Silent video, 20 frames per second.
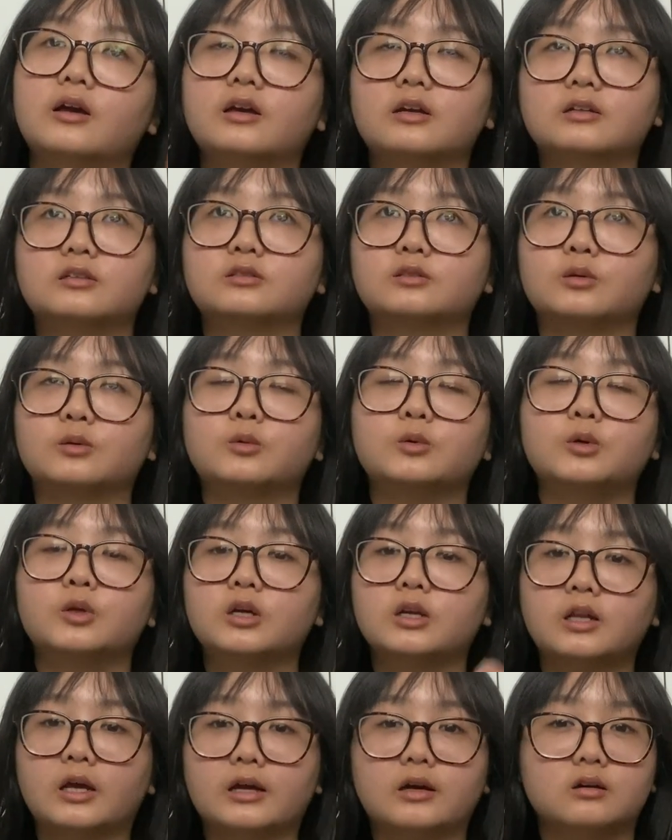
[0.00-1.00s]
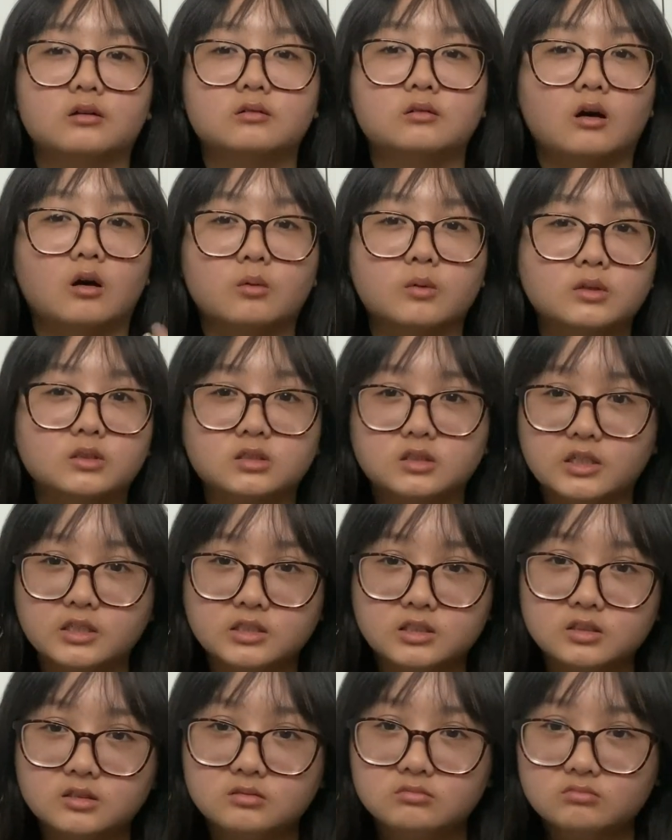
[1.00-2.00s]
so you can like always change
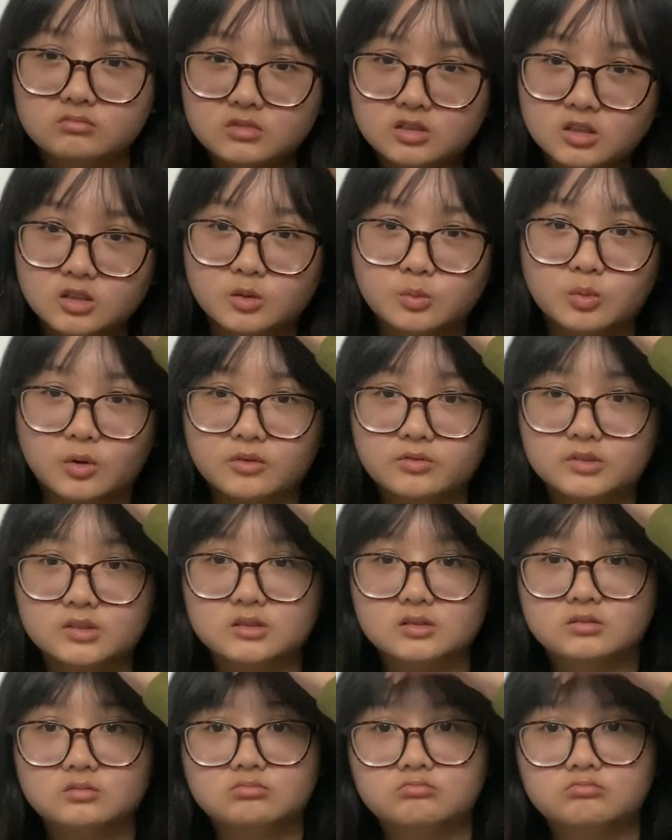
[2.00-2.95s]
it to your preference.